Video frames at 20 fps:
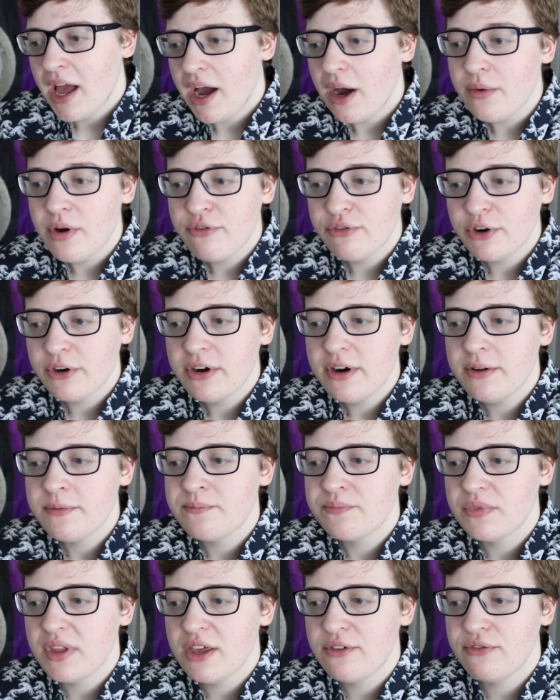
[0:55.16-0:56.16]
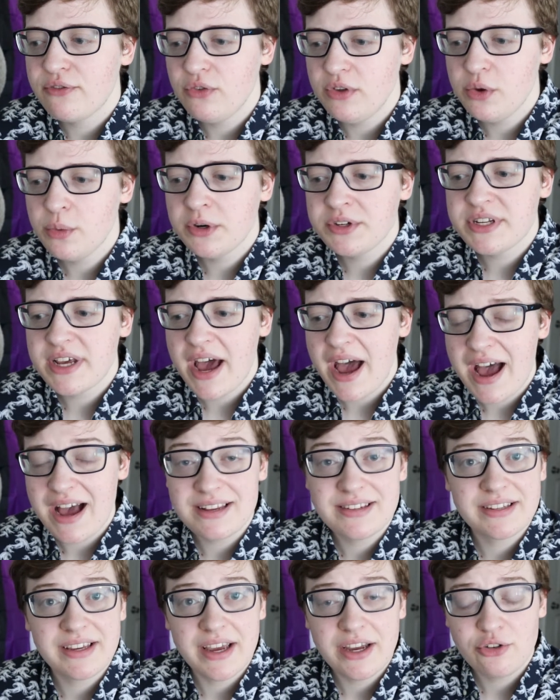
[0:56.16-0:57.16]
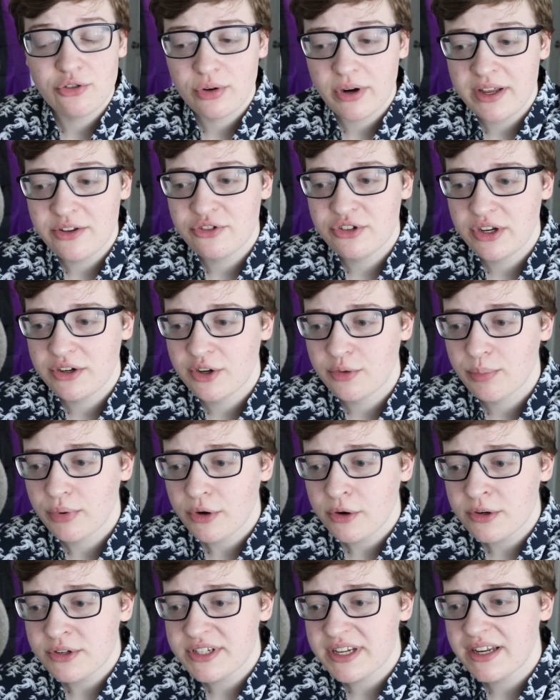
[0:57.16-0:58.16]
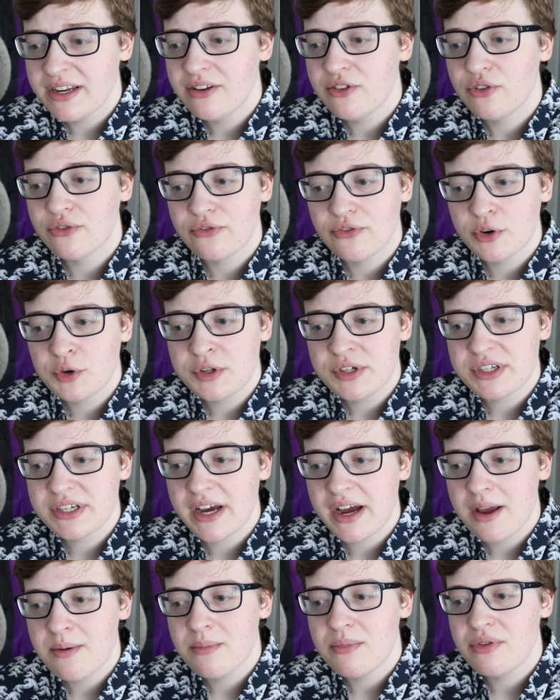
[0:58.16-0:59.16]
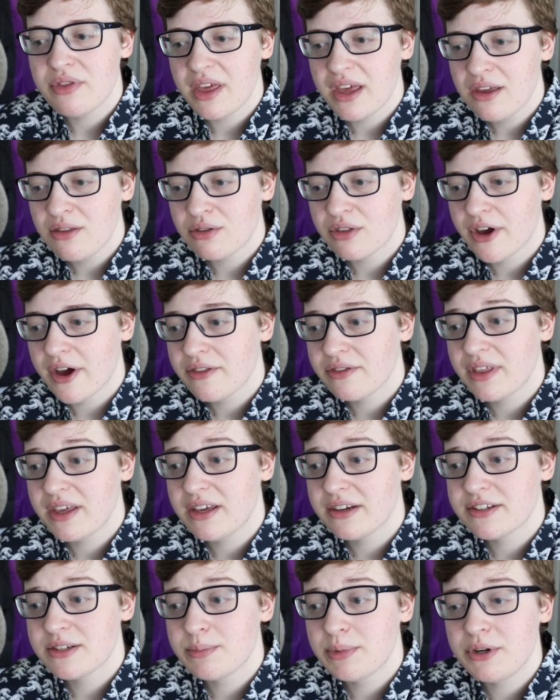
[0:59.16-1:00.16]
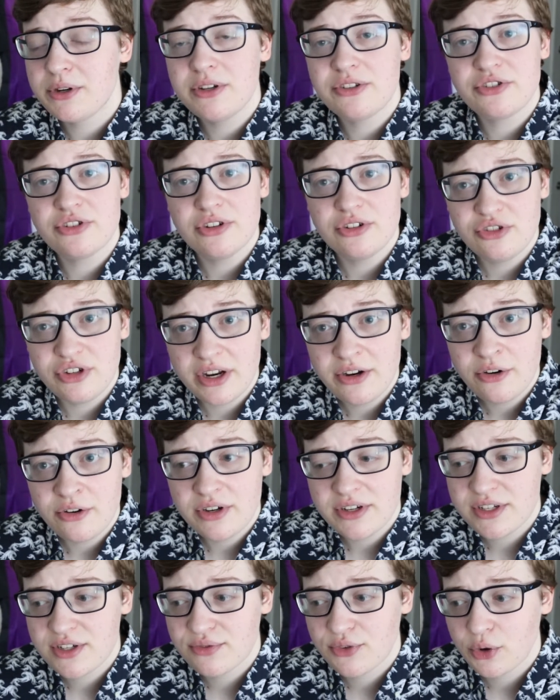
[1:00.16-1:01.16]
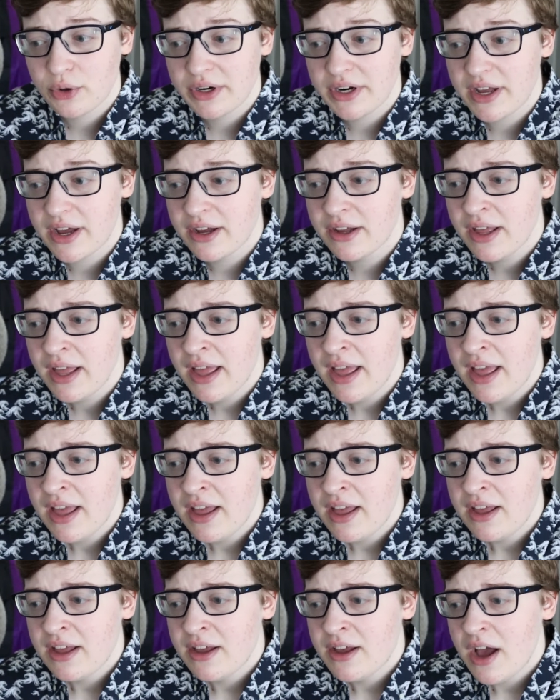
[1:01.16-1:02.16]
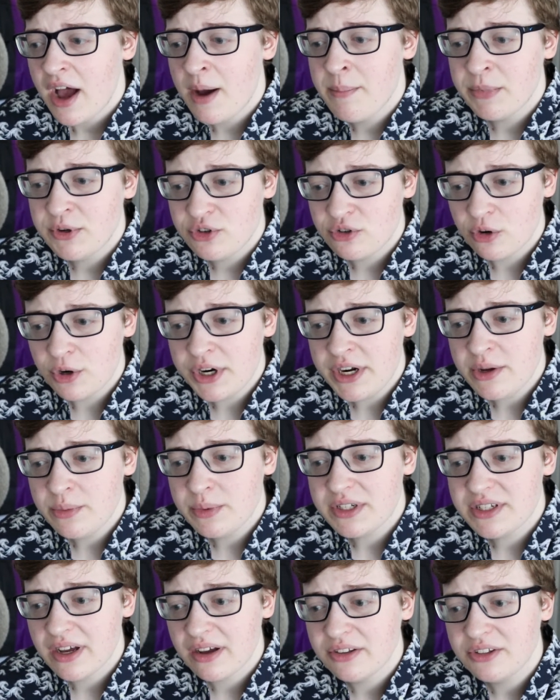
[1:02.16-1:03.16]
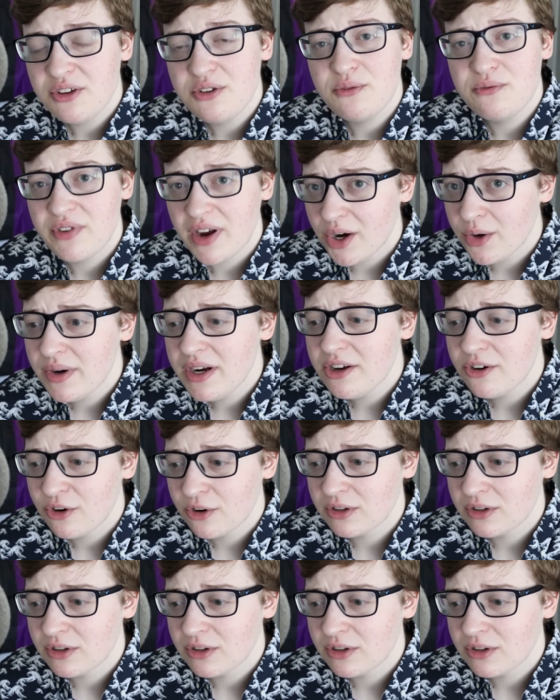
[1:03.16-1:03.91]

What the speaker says: However, if you were to ask a transgender person the first time they thought they experienced gender dysphoria, a majority would tell you very